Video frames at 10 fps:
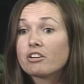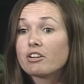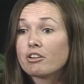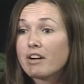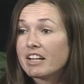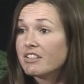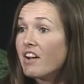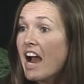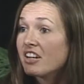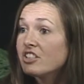corrective
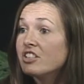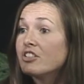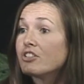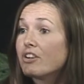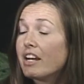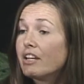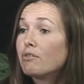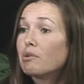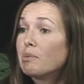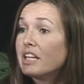actions or any
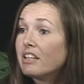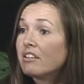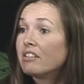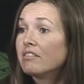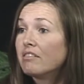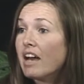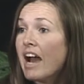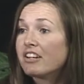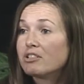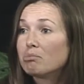remedial
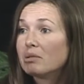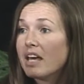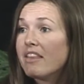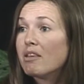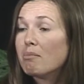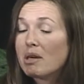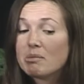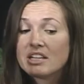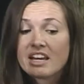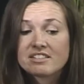action plan that may
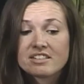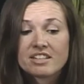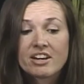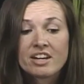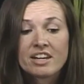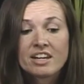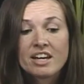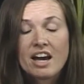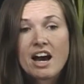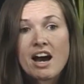be necessary,
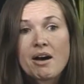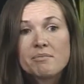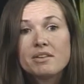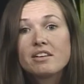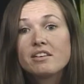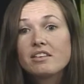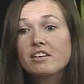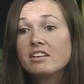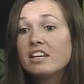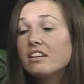
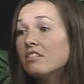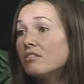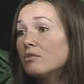the legal